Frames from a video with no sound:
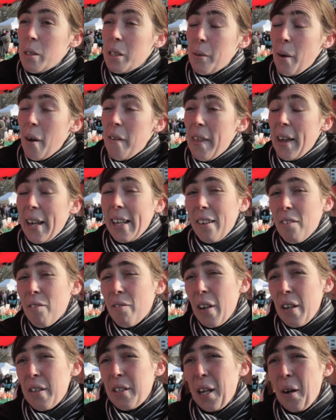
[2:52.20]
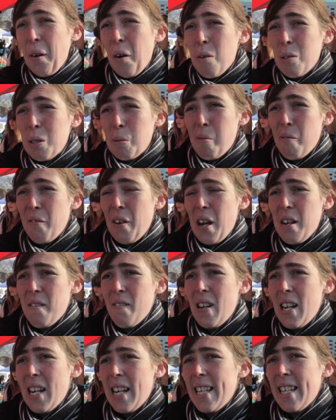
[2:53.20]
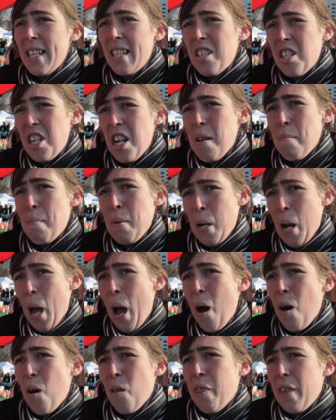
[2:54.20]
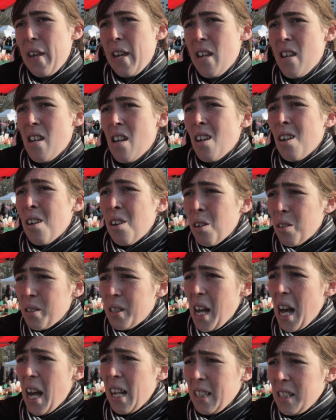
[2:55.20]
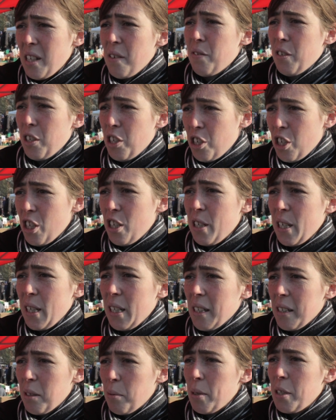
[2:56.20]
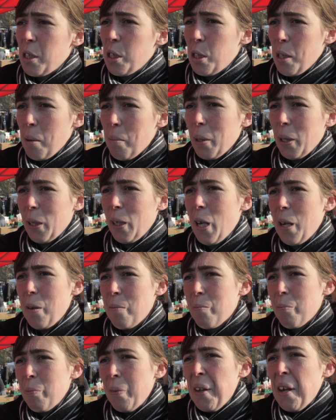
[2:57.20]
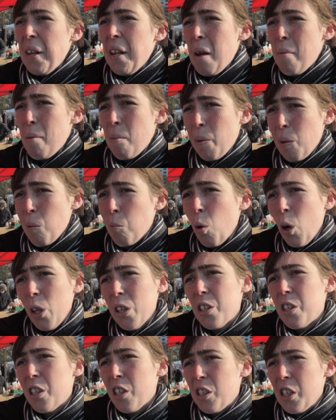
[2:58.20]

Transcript: so I think food co-ops provide a really cheap and healthy alternative for students, which is something that everybody wants want